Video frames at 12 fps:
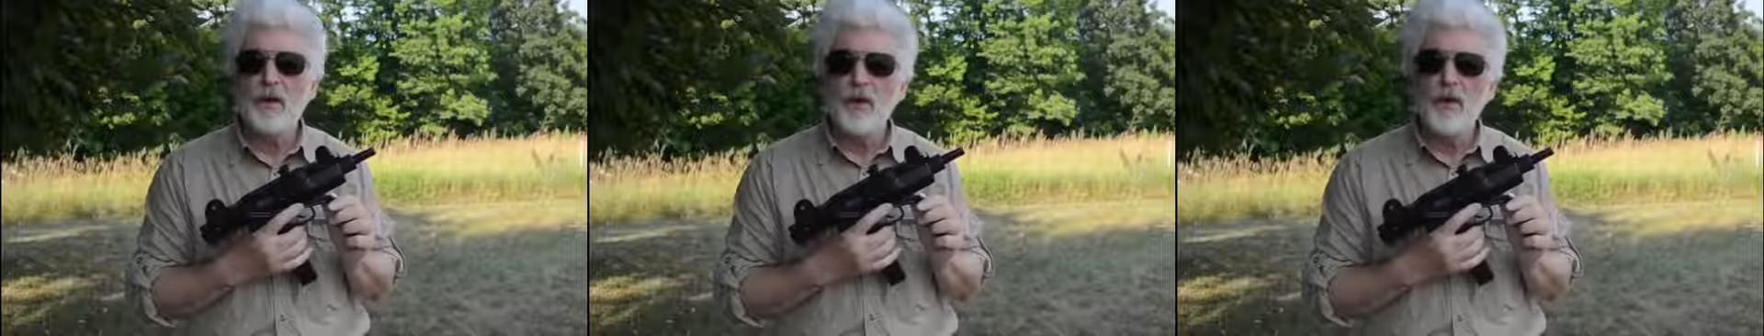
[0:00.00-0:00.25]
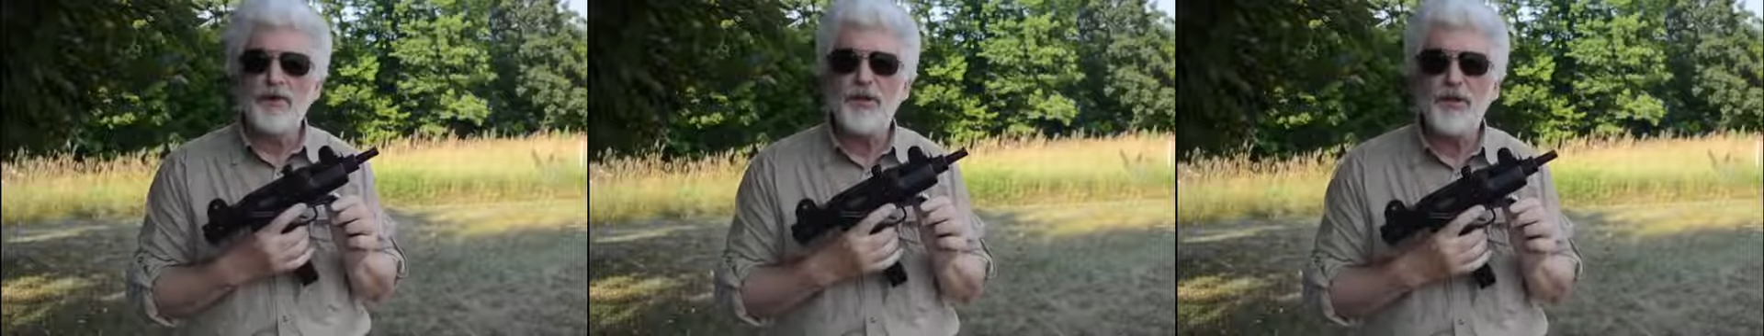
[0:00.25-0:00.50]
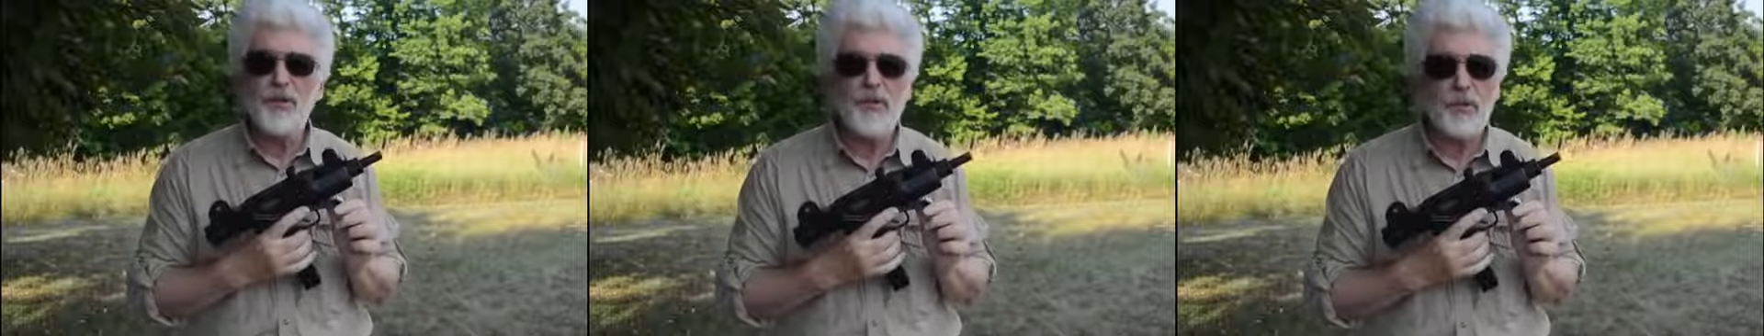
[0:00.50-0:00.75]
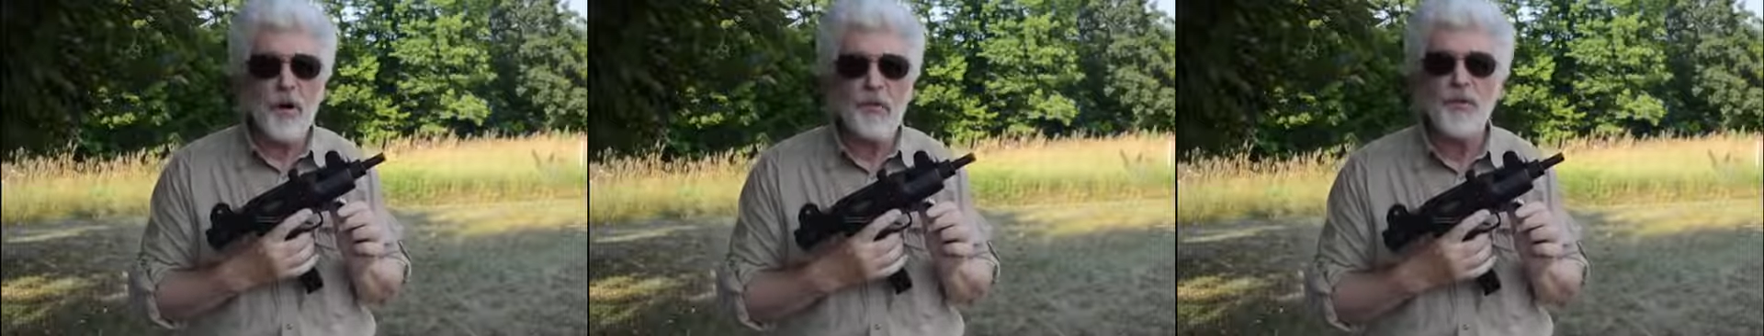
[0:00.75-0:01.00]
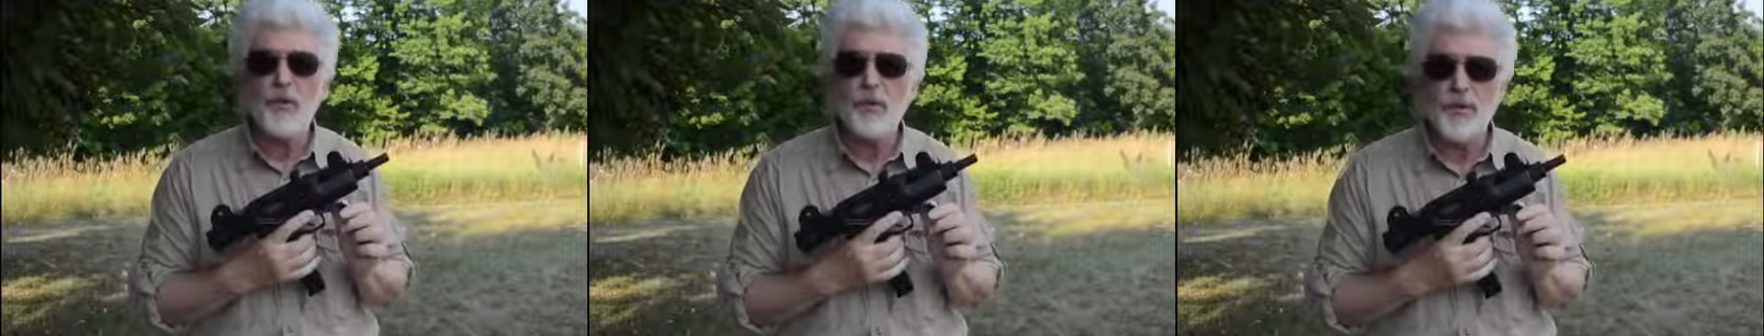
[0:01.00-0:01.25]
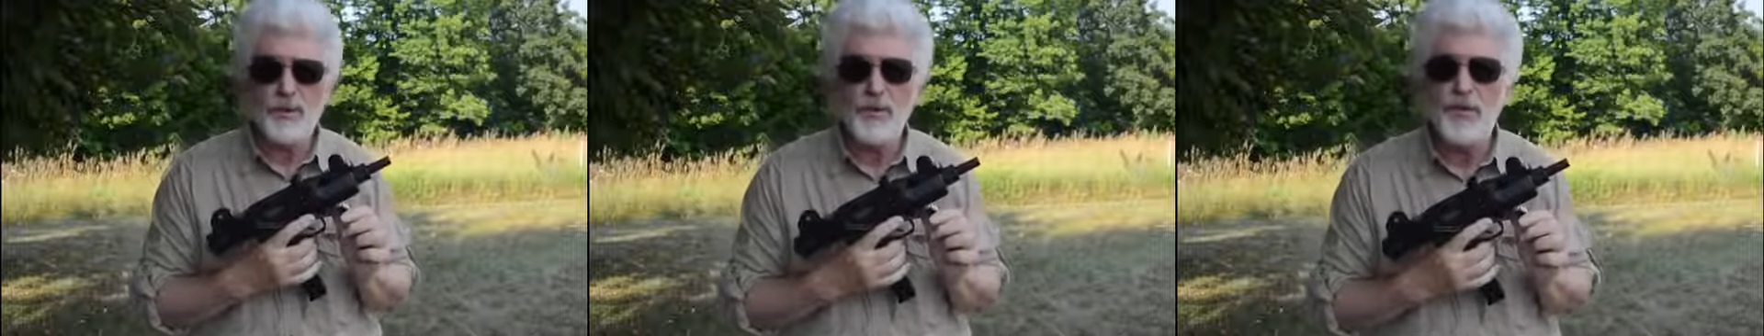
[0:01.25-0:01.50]
Uzi construction
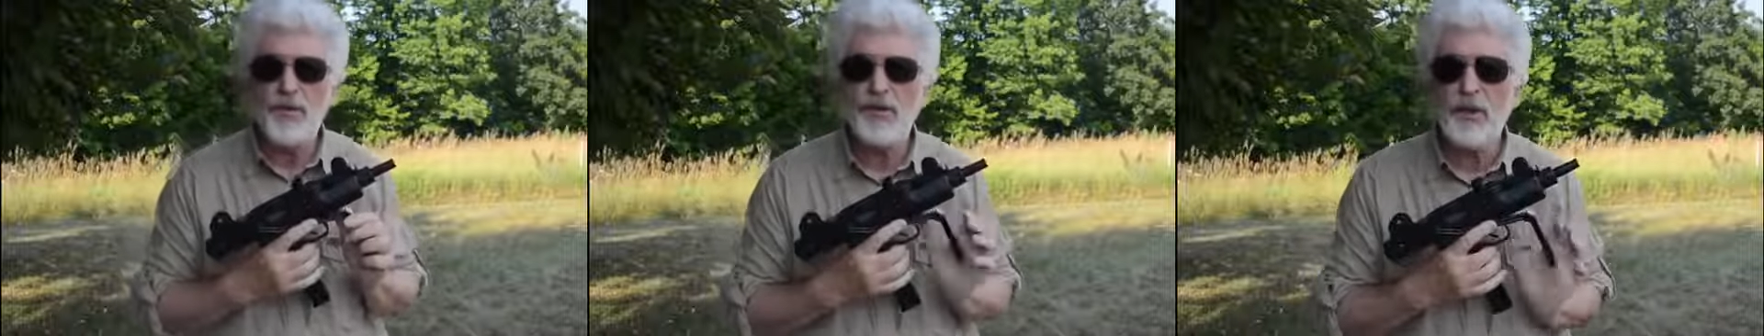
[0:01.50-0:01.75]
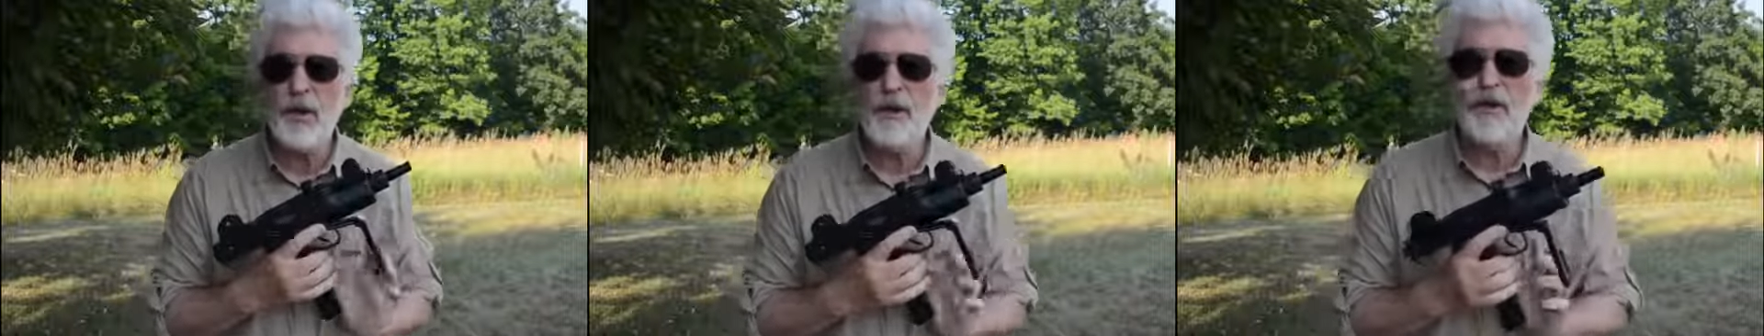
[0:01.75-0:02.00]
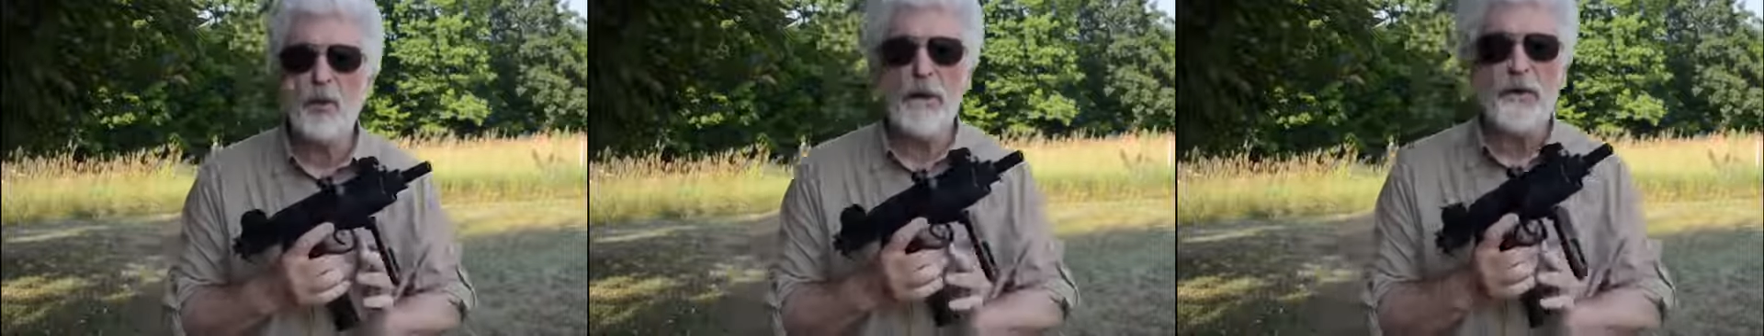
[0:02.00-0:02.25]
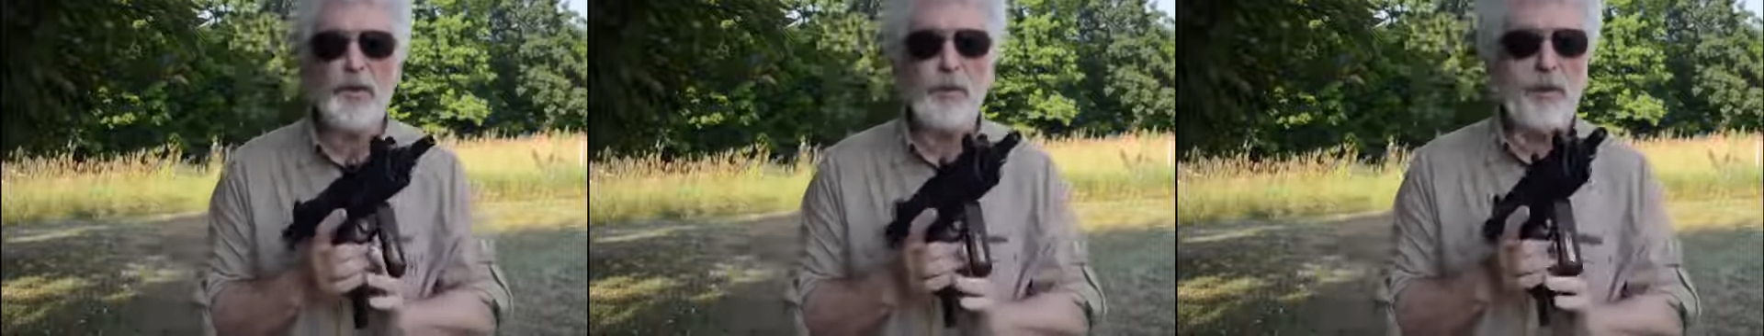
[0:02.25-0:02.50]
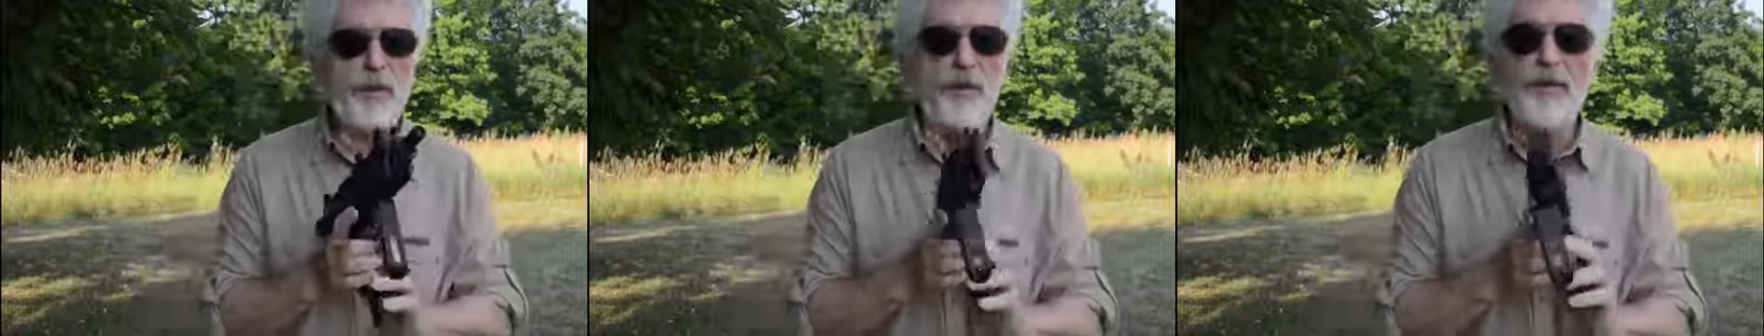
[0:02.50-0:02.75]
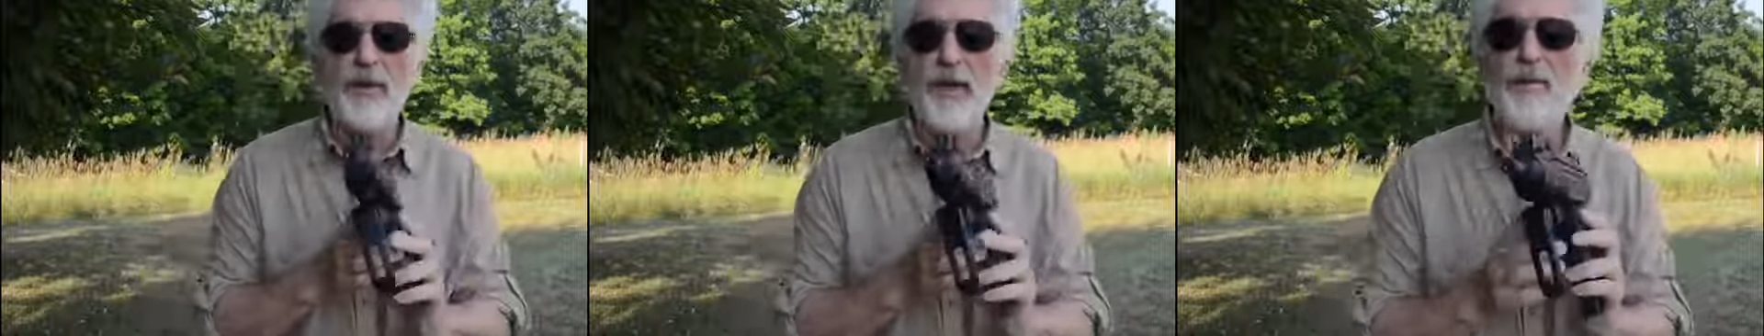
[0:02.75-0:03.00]
was simple to make it quick to
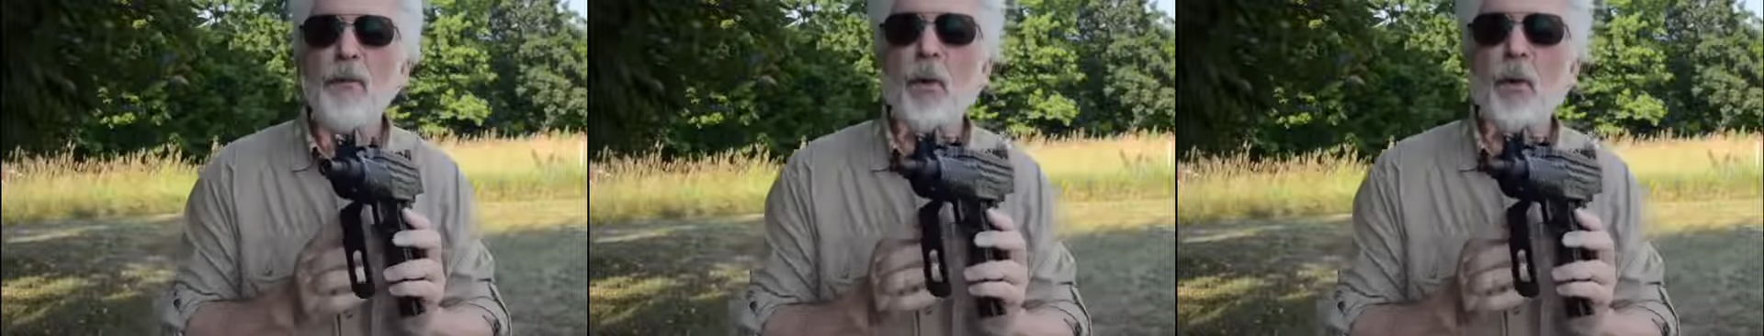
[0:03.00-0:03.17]
build and